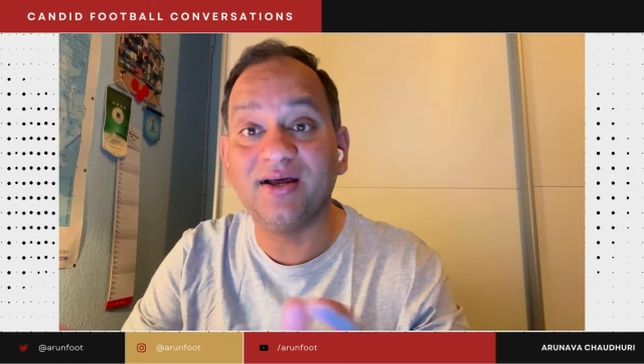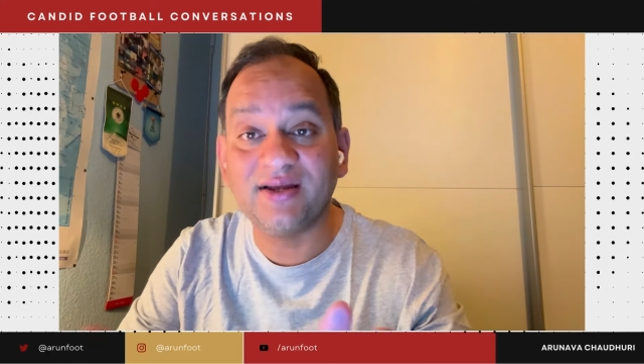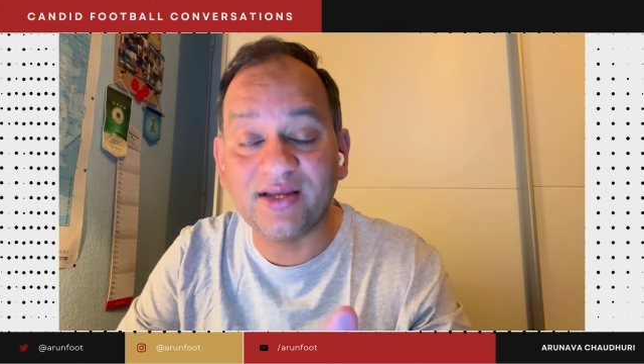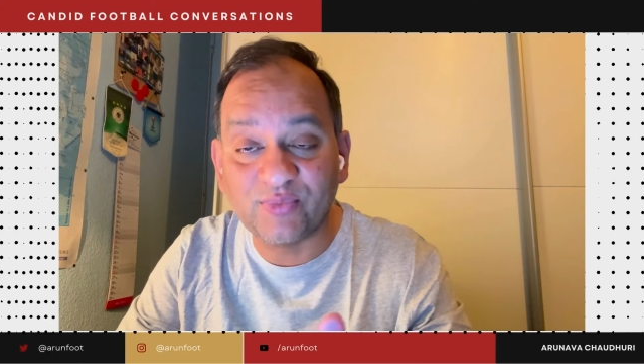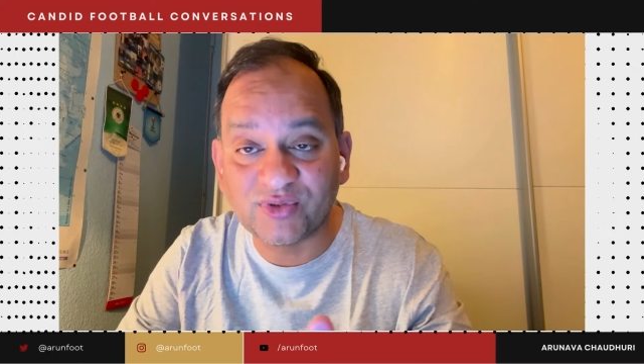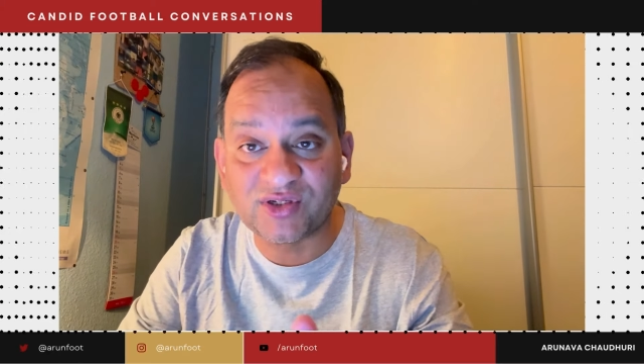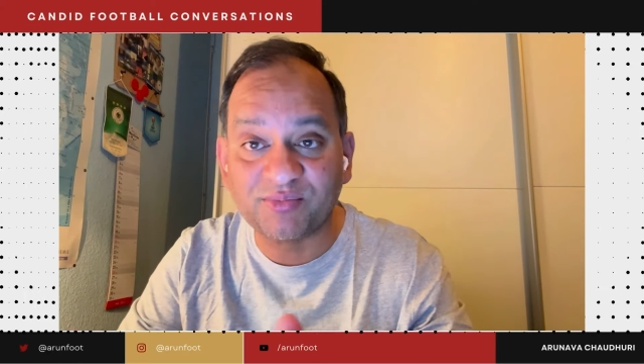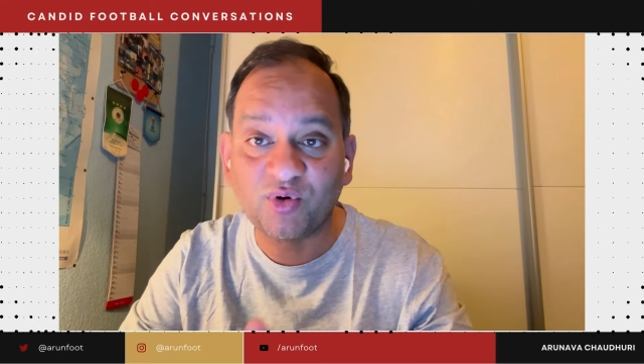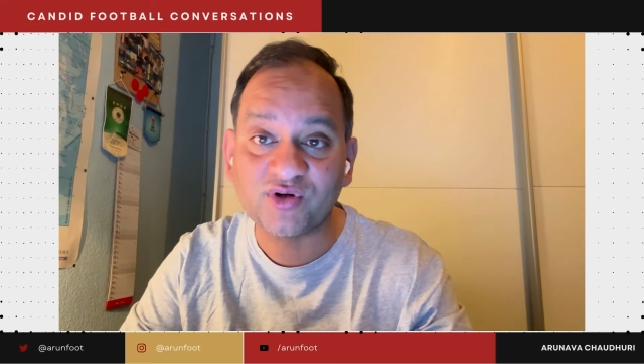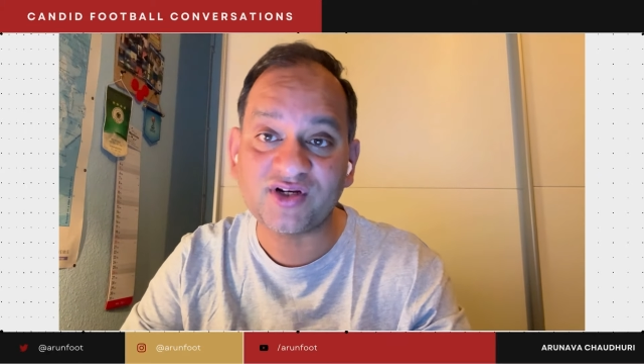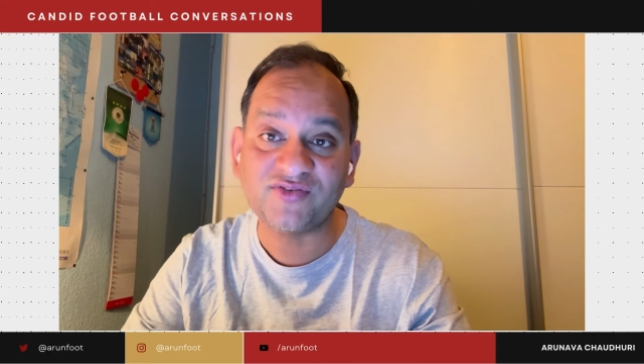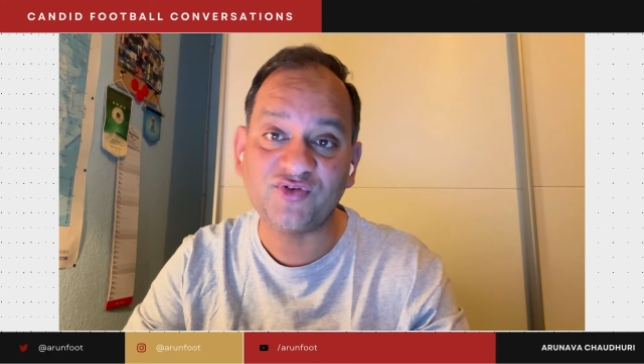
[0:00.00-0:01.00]
It was
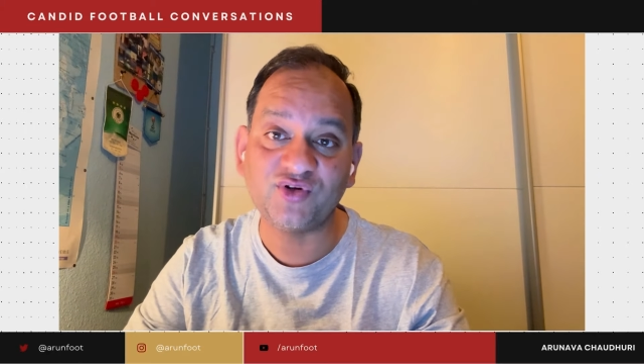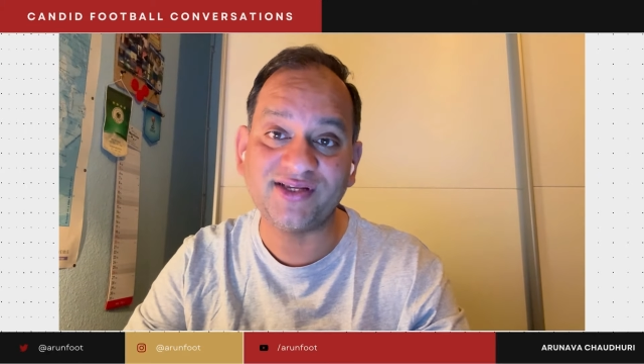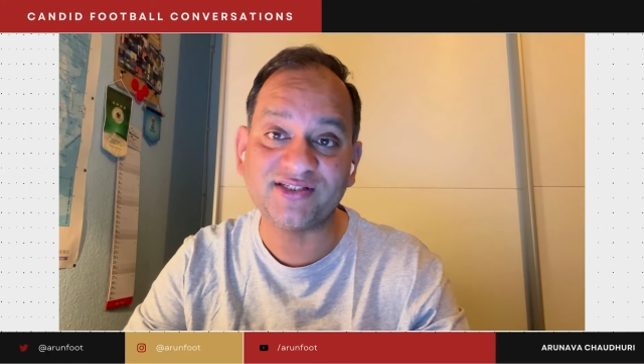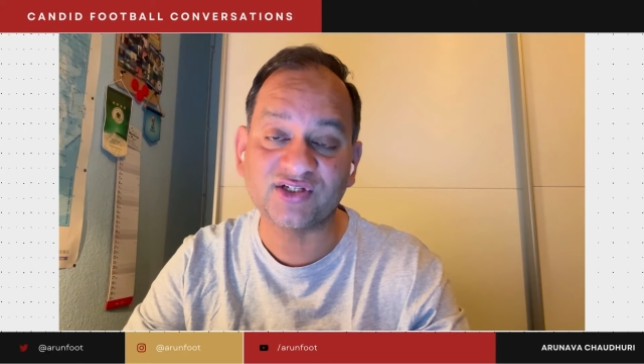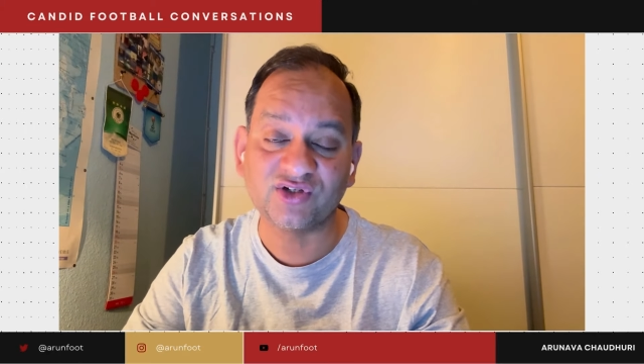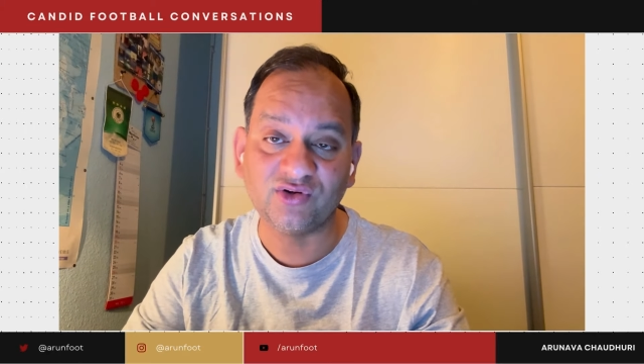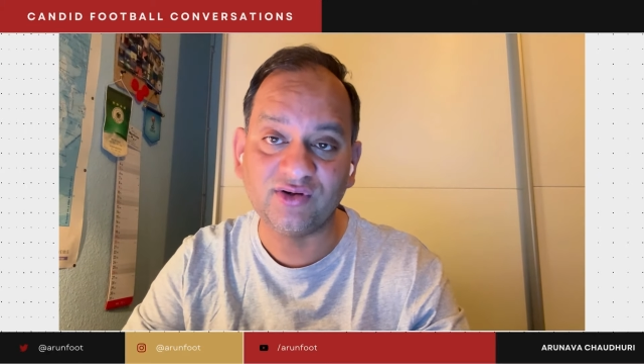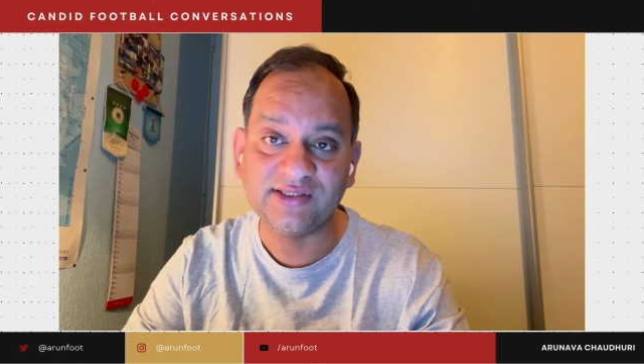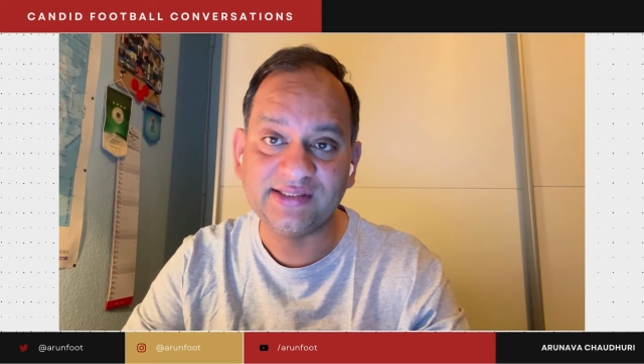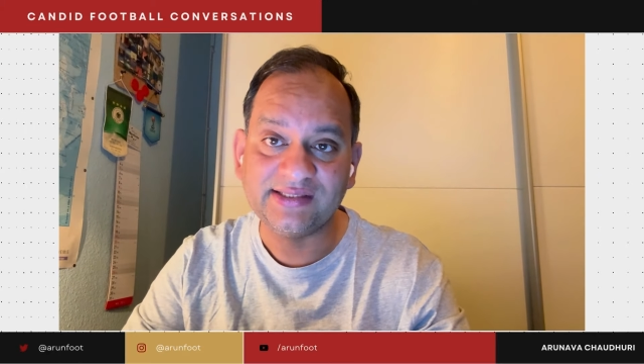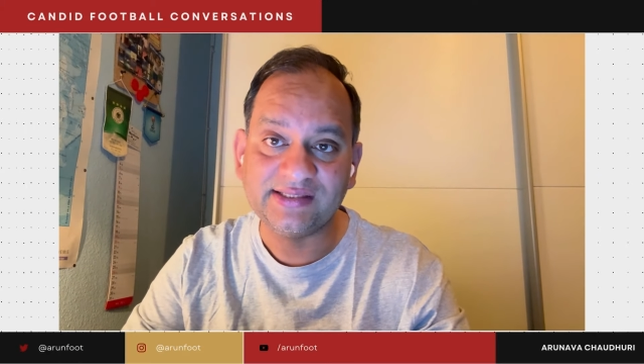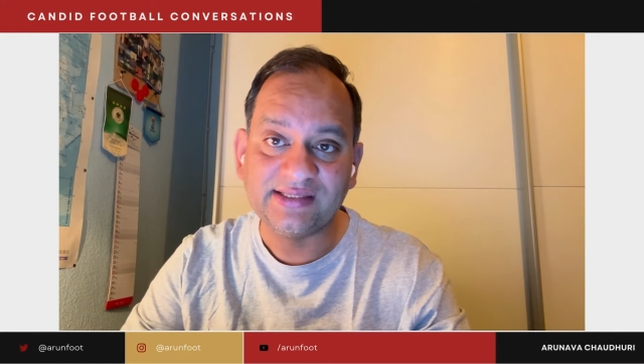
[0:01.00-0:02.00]
reported a few days ago
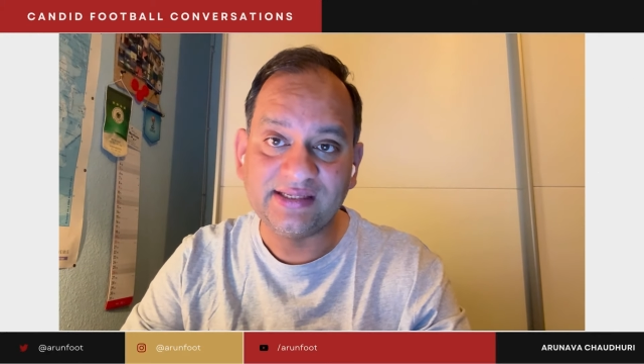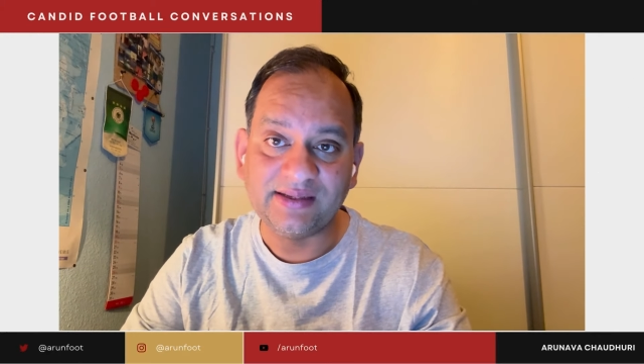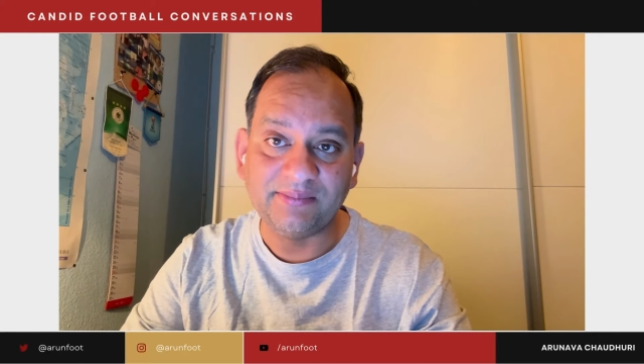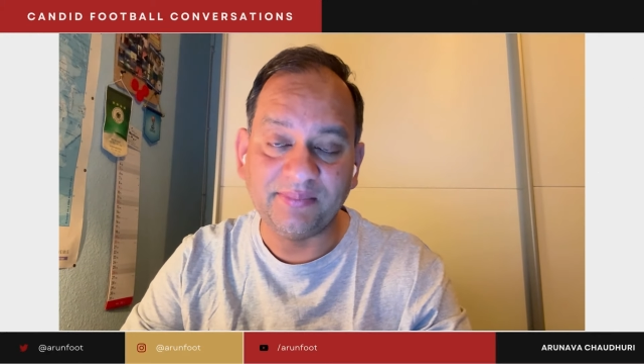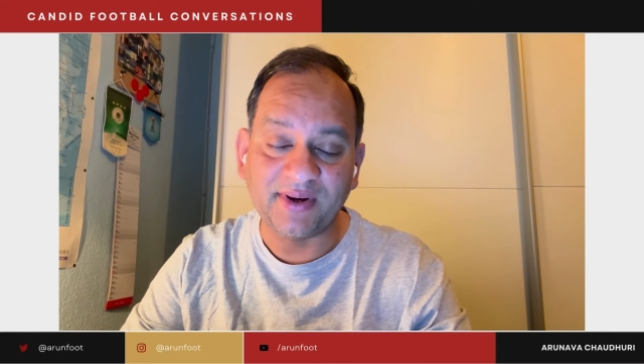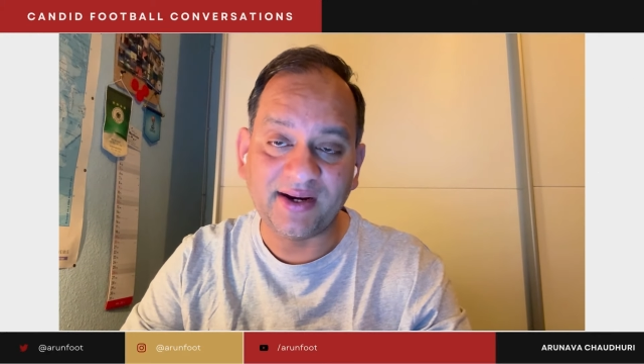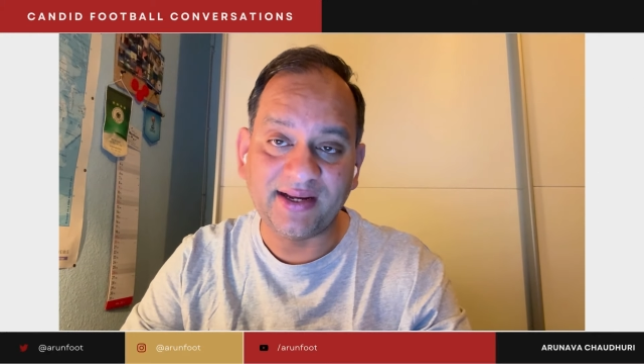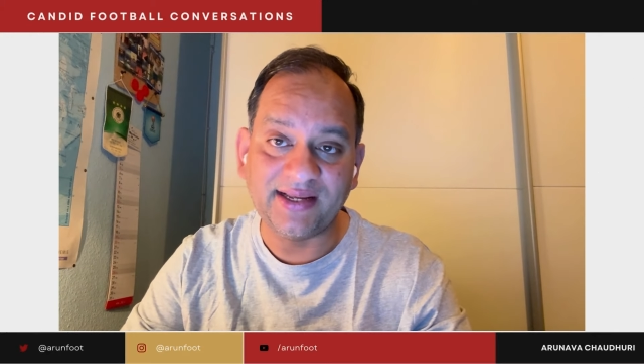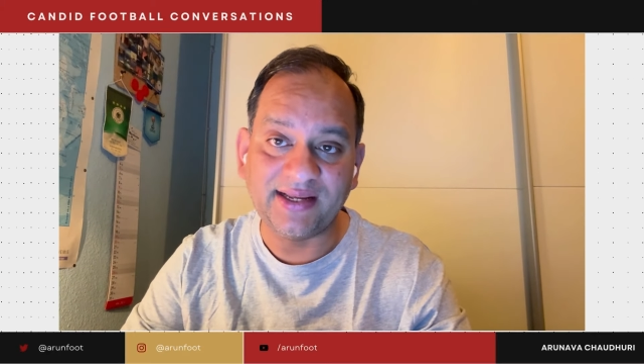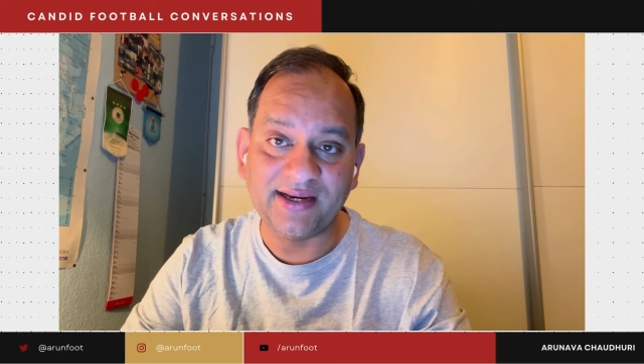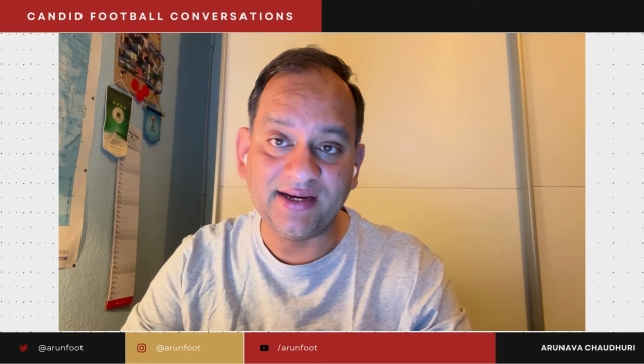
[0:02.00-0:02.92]
by